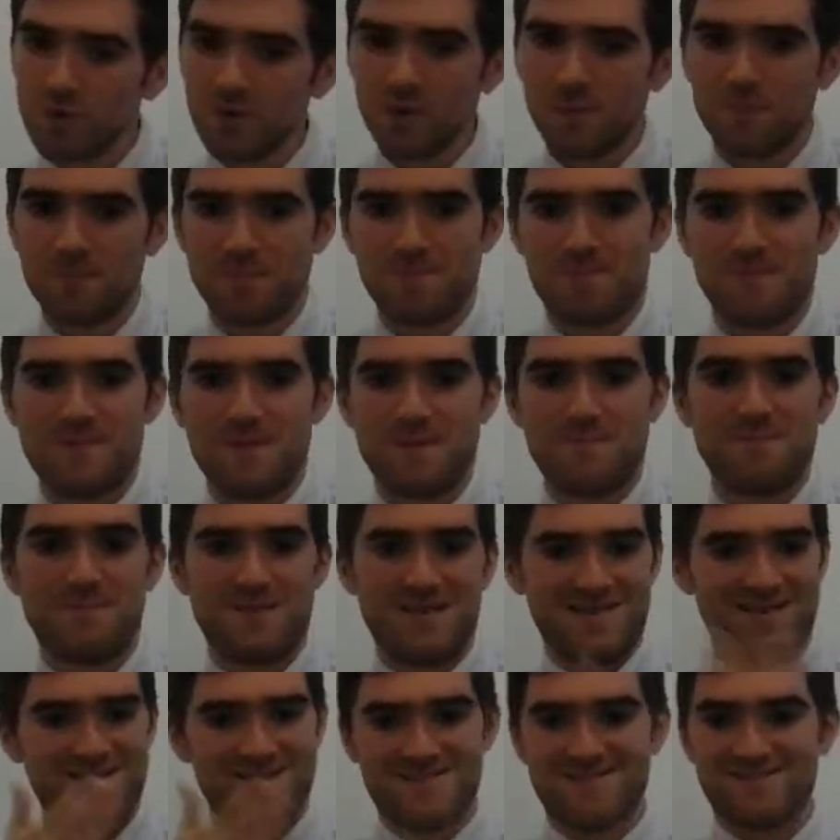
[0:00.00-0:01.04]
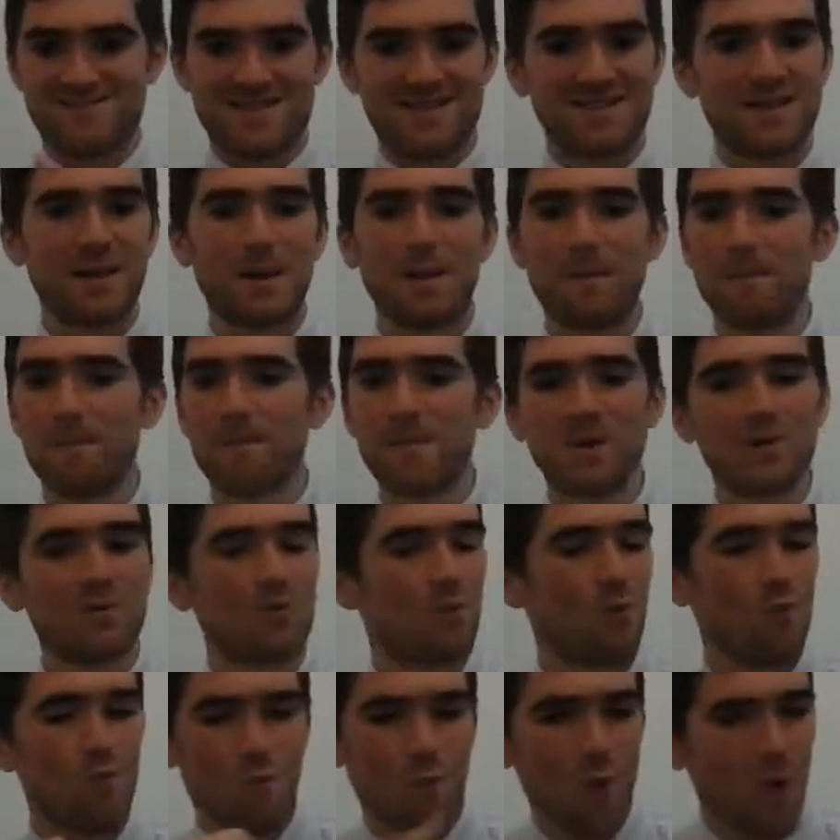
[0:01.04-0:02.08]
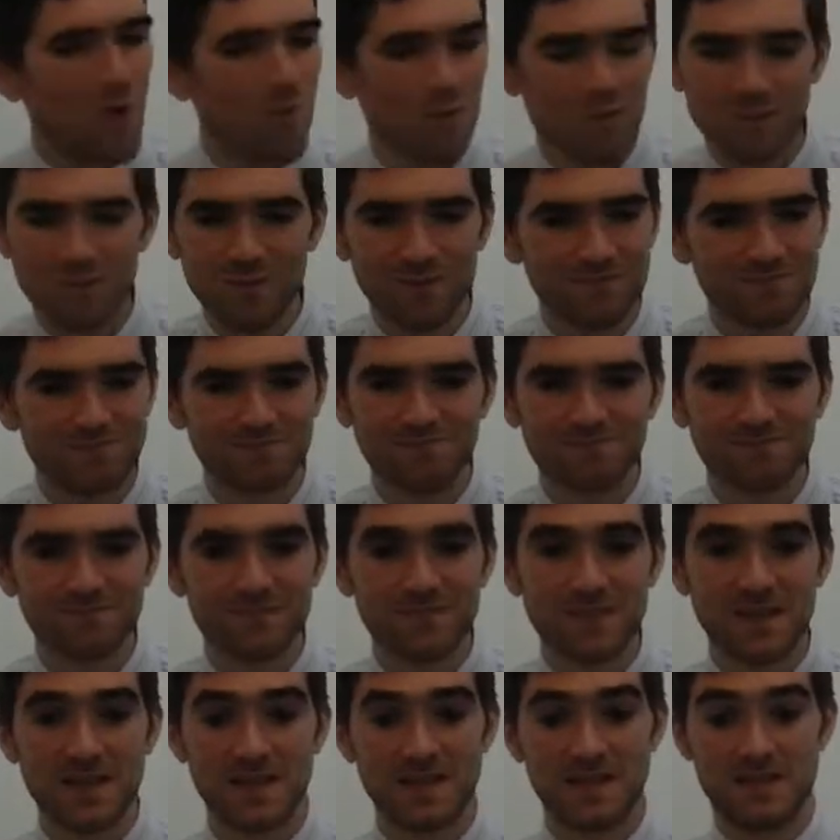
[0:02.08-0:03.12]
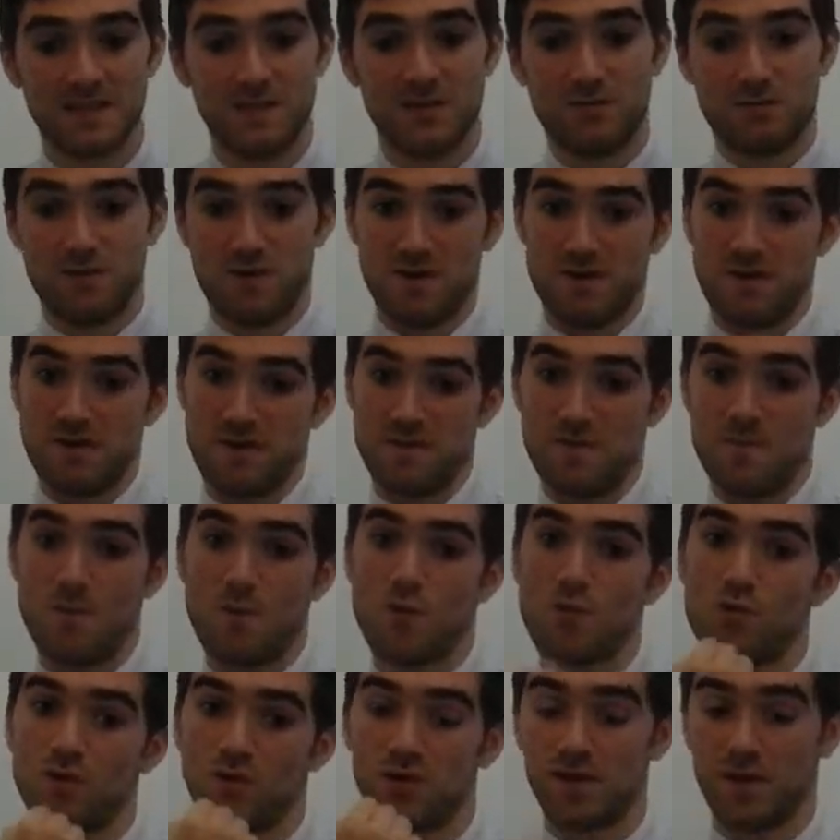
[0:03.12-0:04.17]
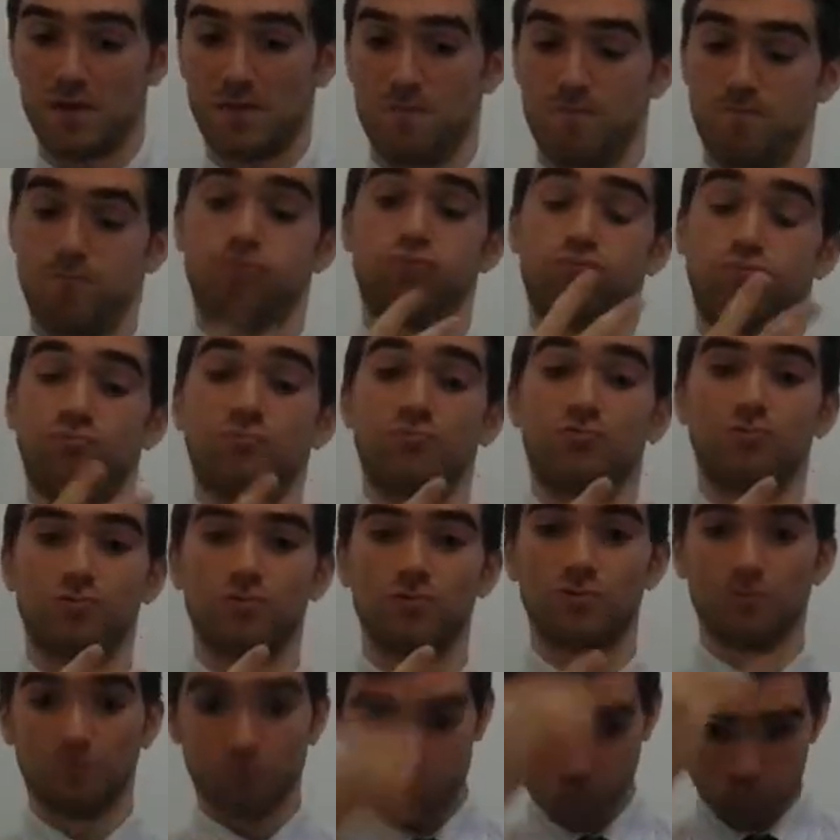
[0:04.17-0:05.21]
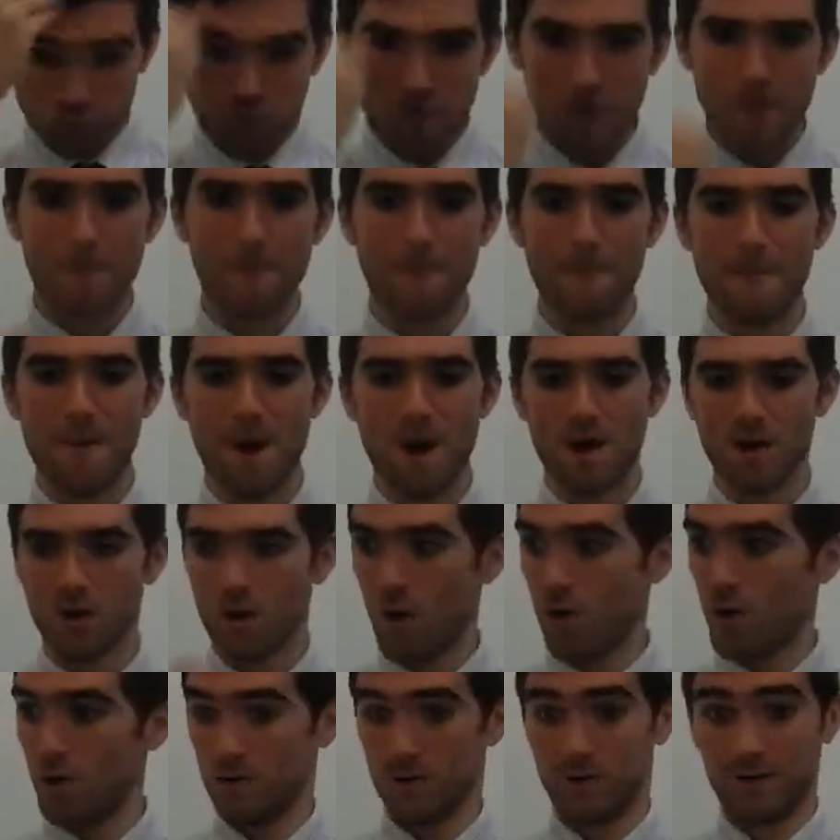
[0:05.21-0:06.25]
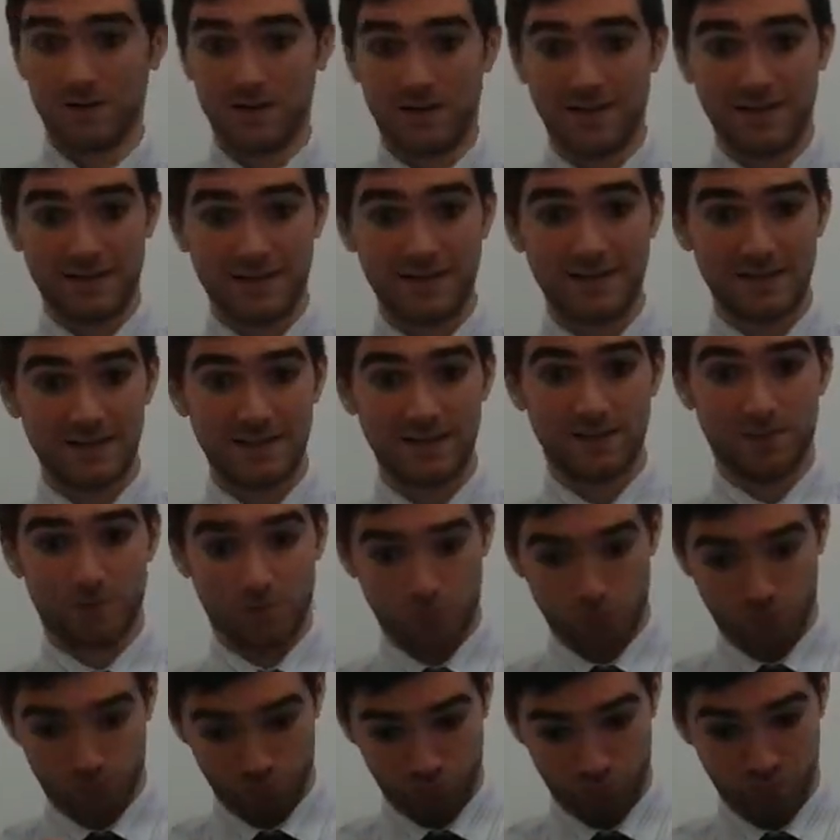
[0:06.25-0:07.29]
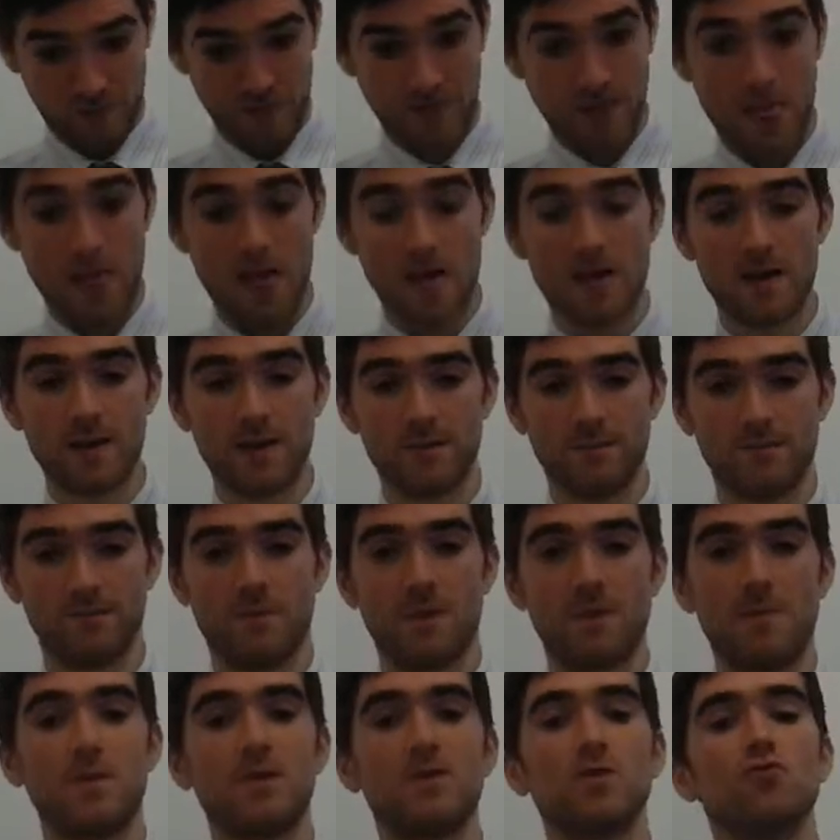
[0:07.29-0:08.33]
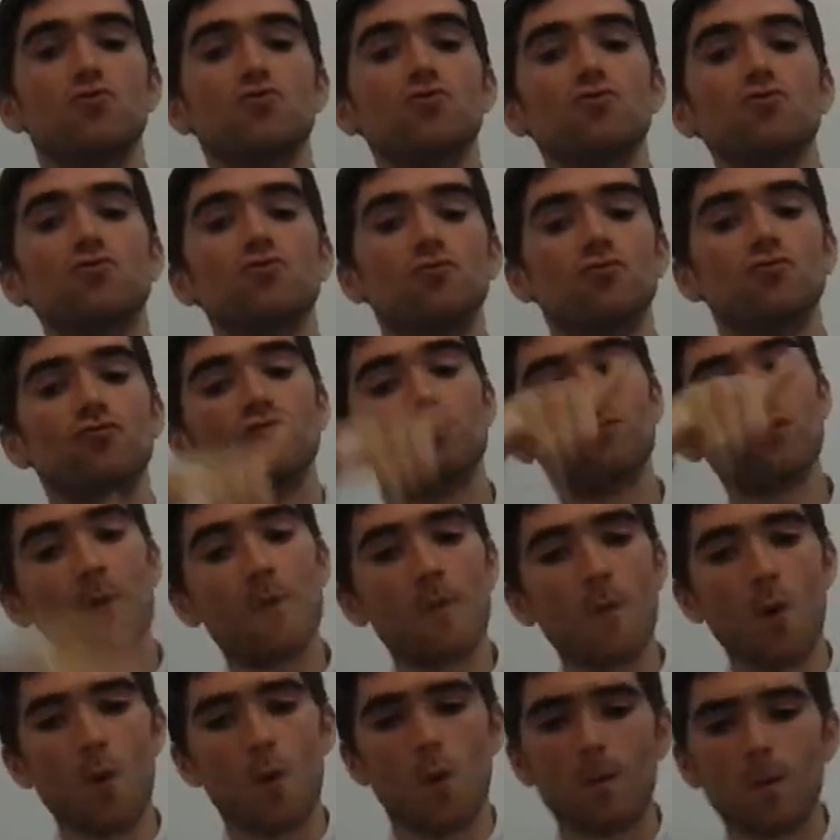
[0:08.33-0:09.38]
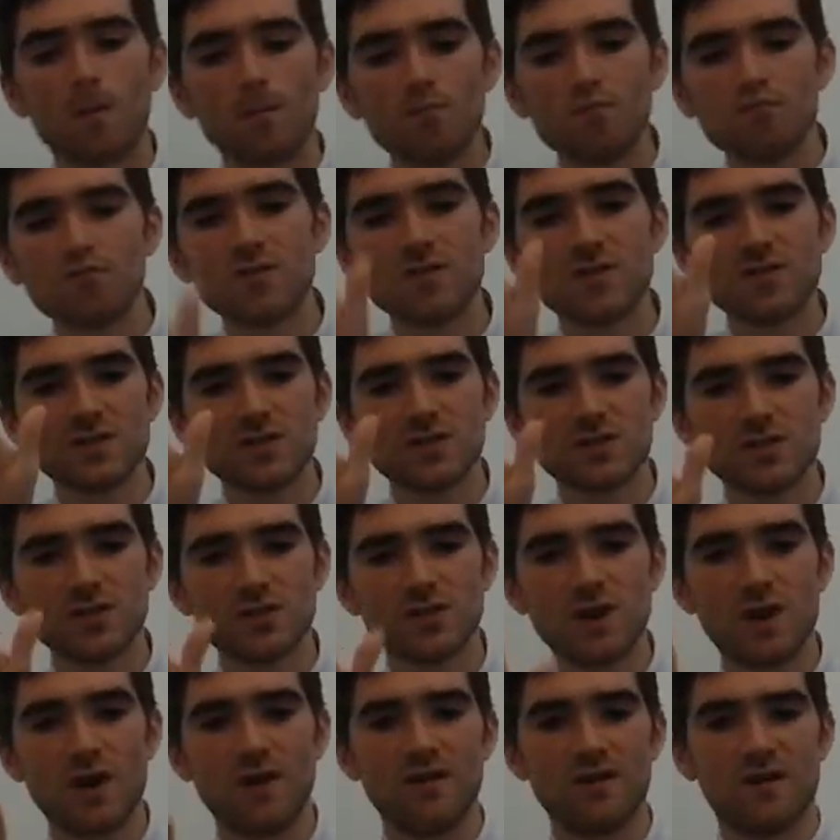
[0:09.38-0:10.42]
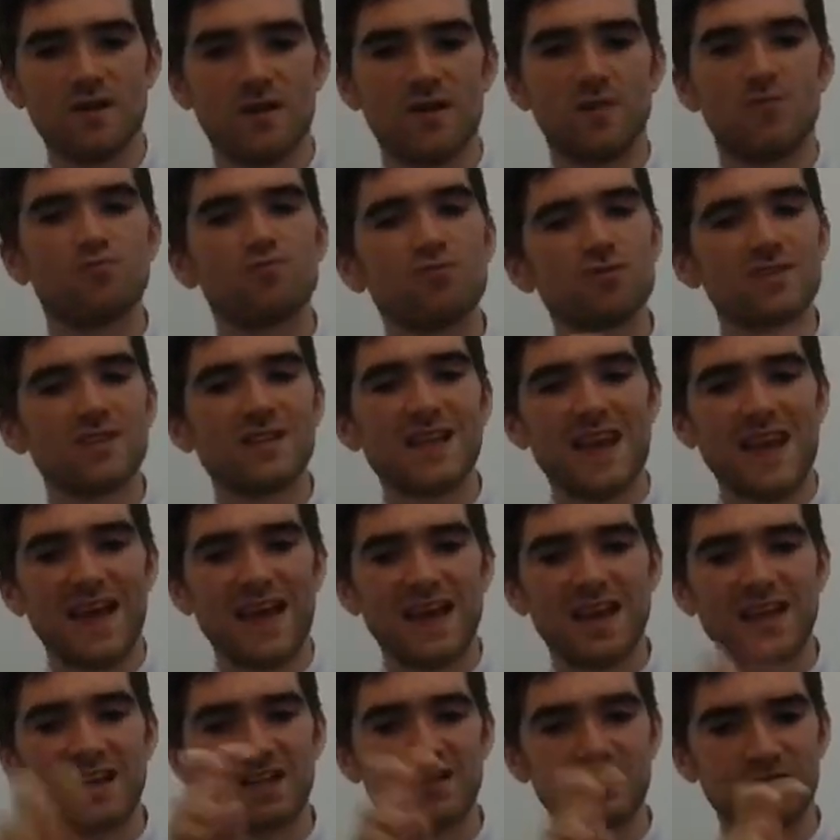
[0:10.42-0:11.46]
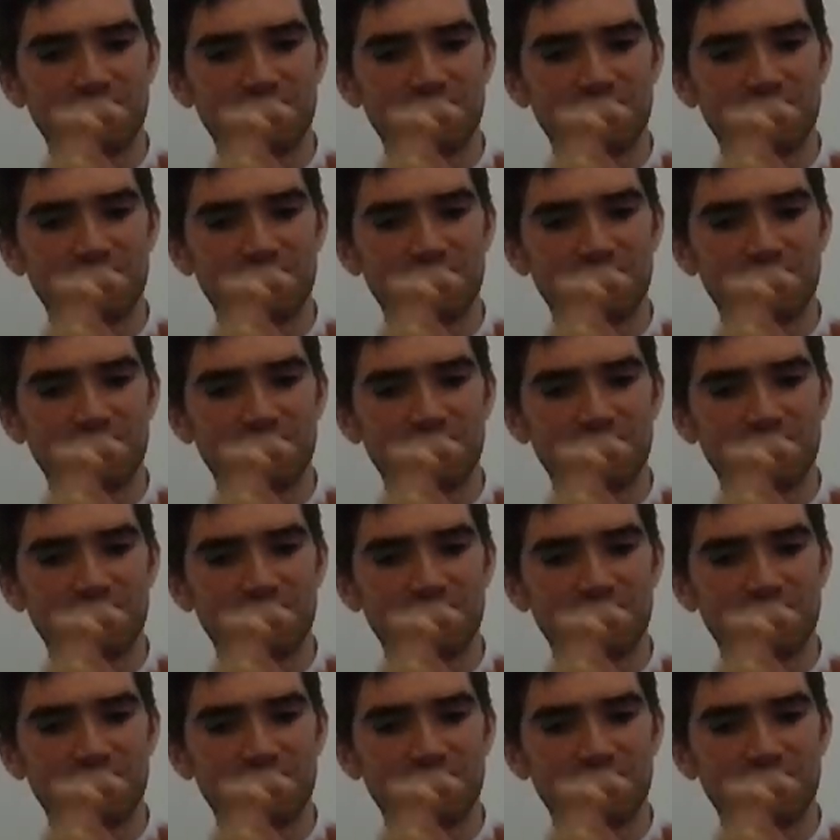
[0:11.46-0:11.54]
Key date will come up, remind you that it's due today. You print off your report, fill out the Precedent H form and submit it to the court.